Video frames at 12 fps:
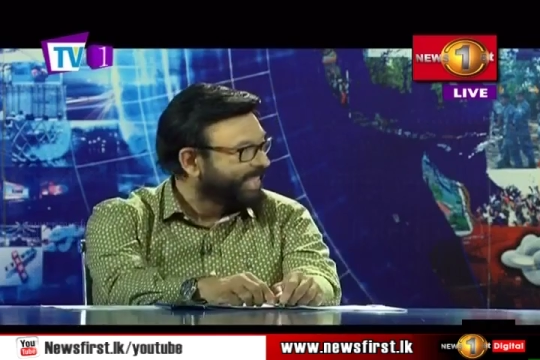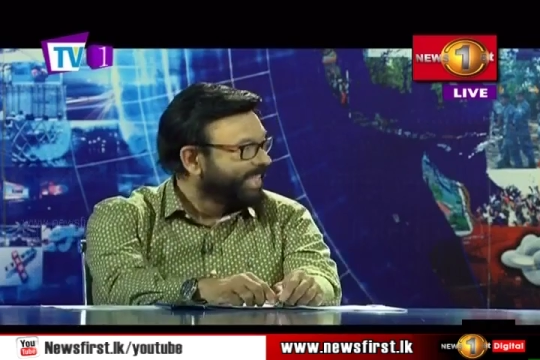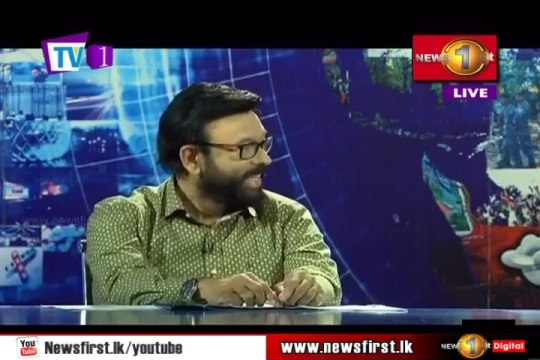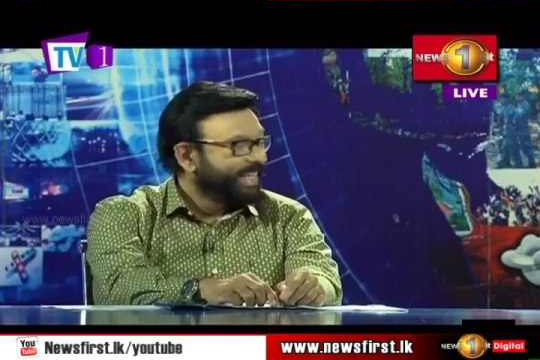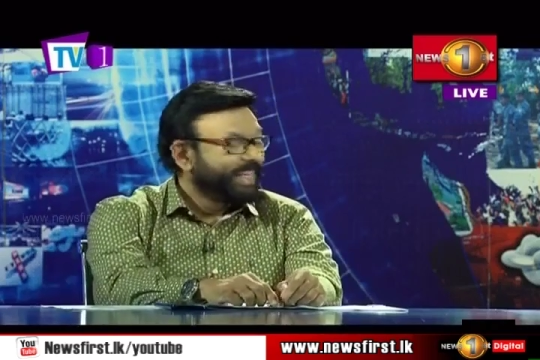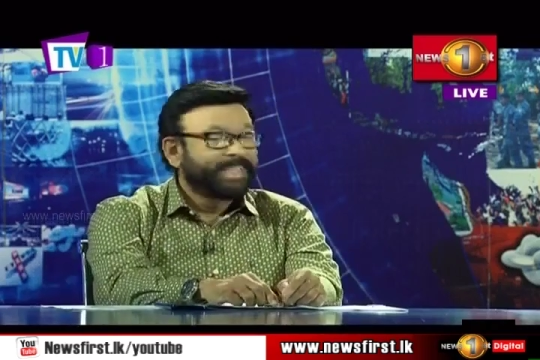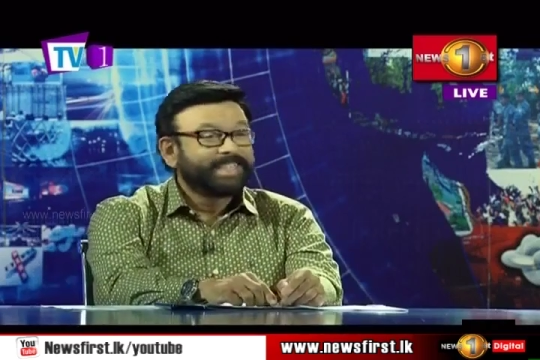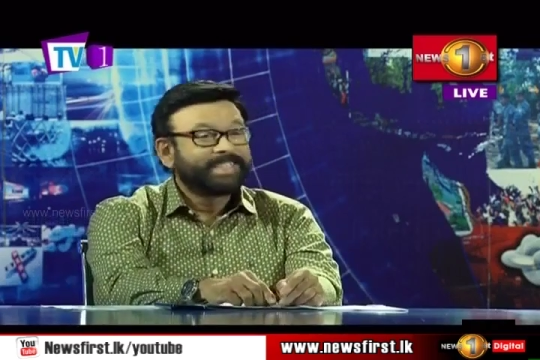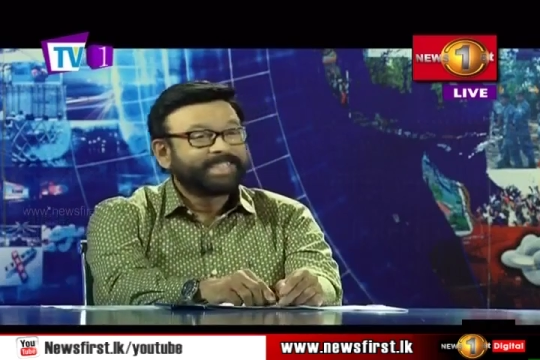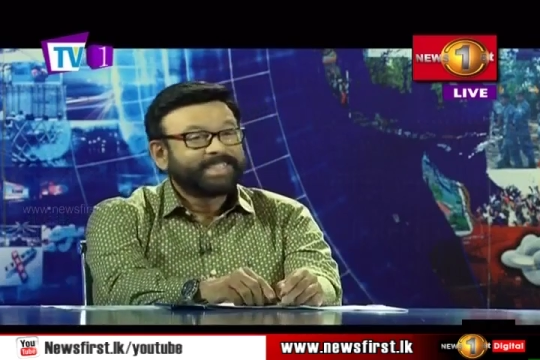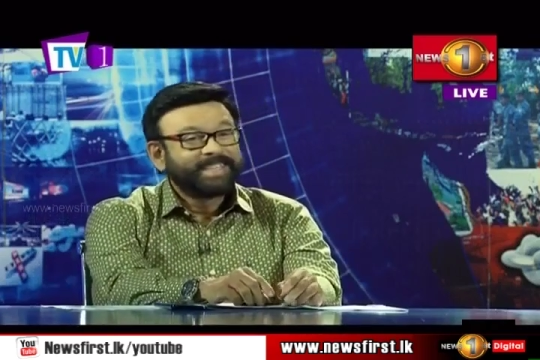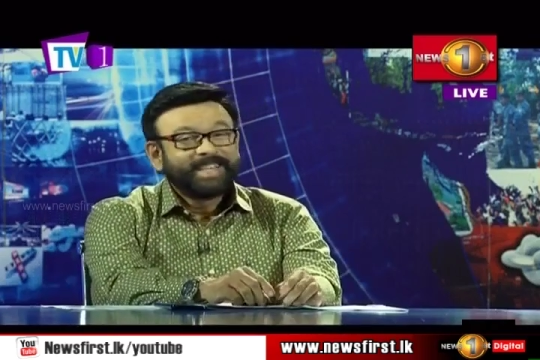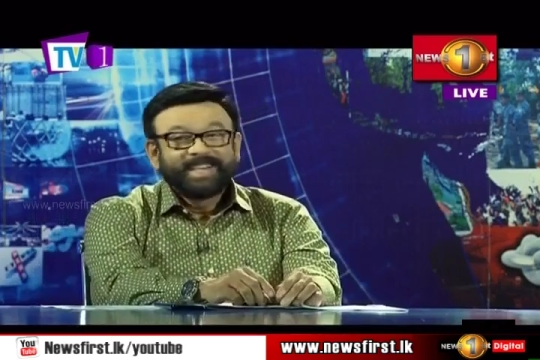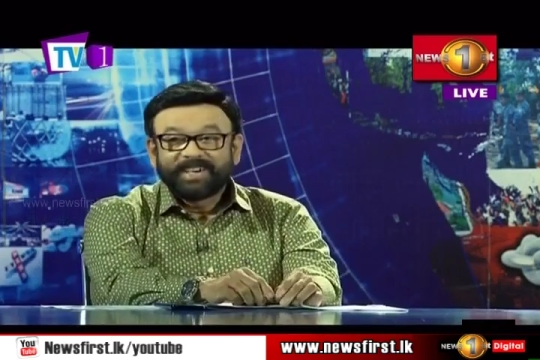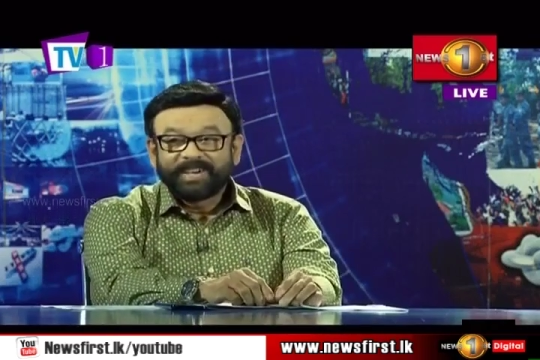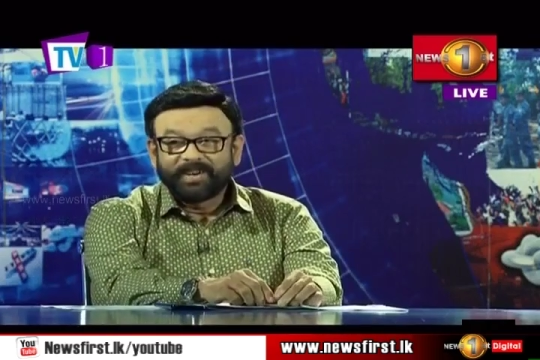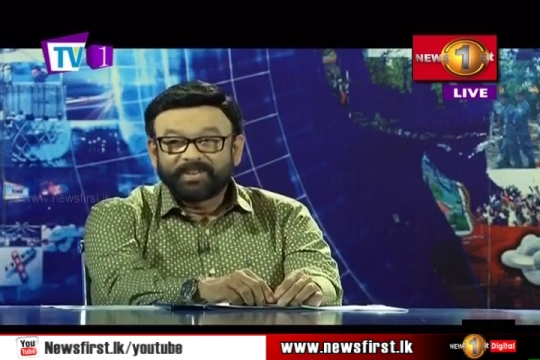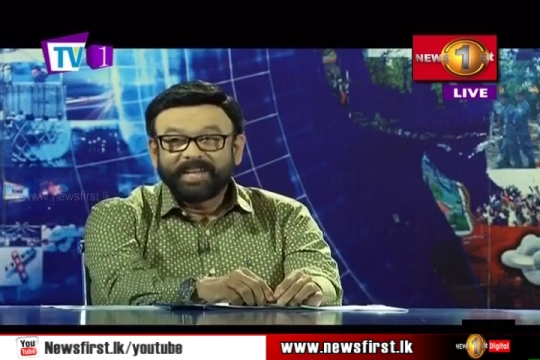it is
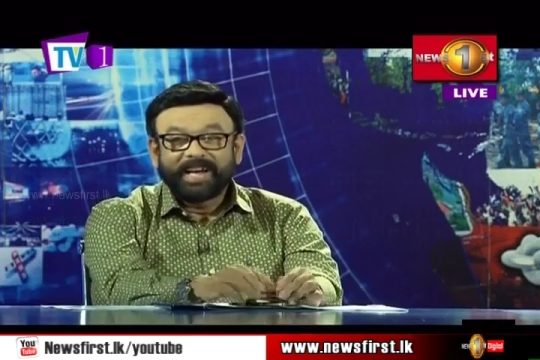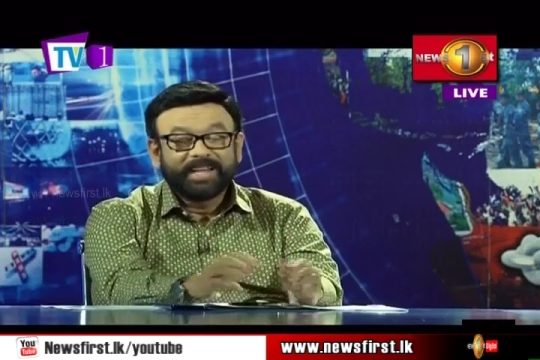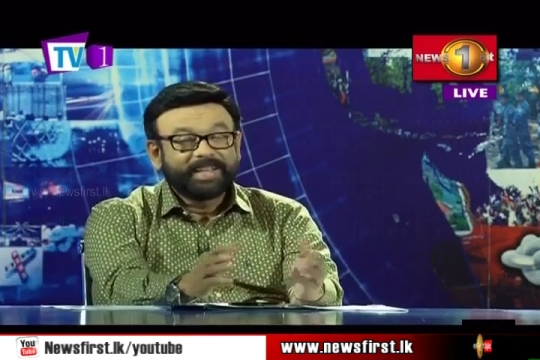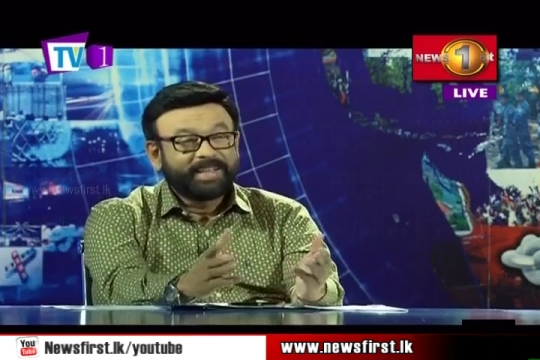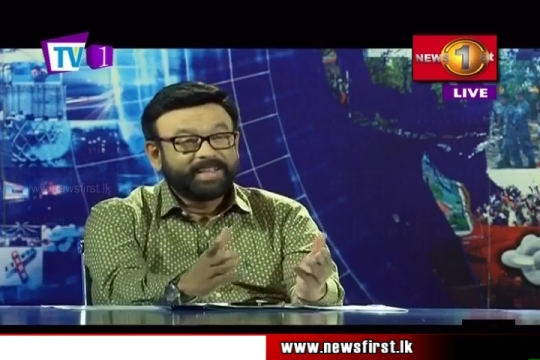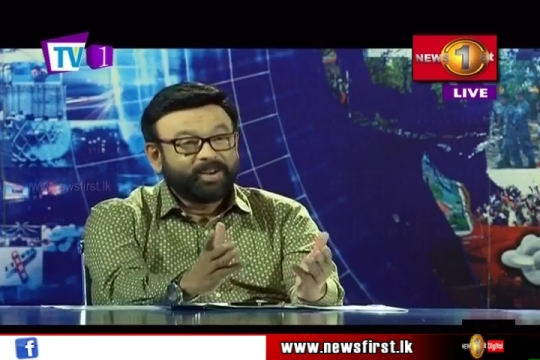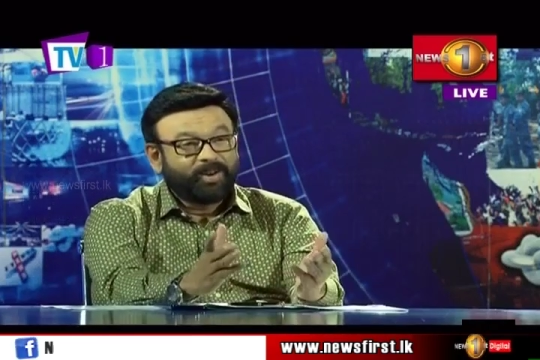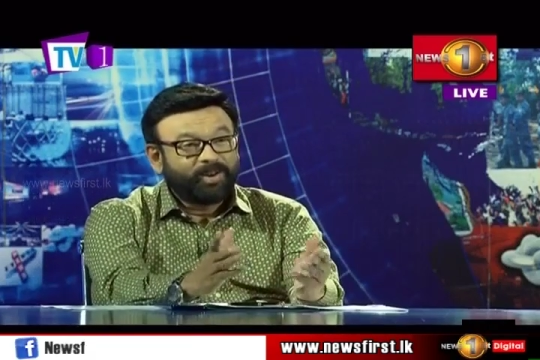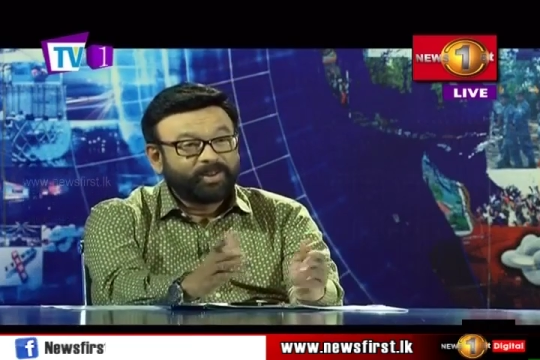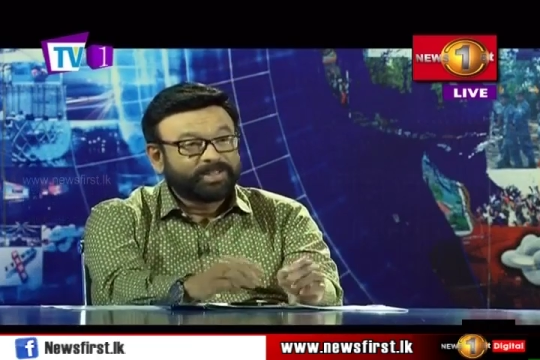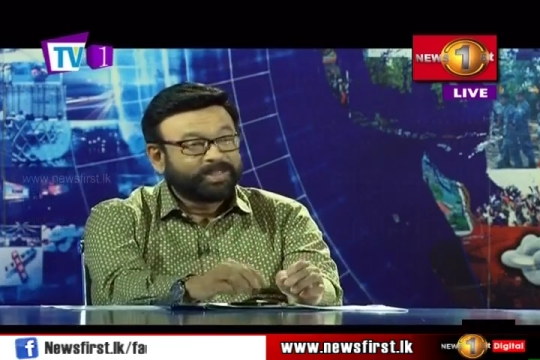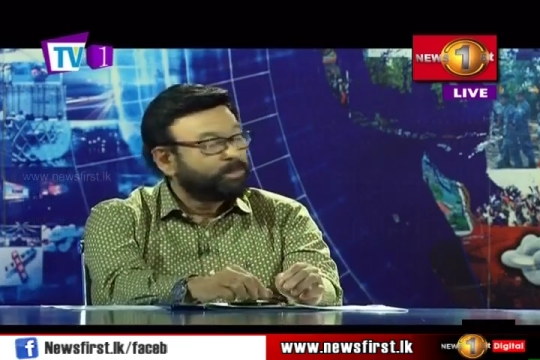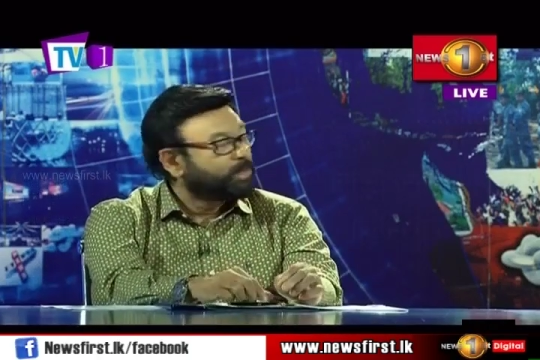not there. I think they all seems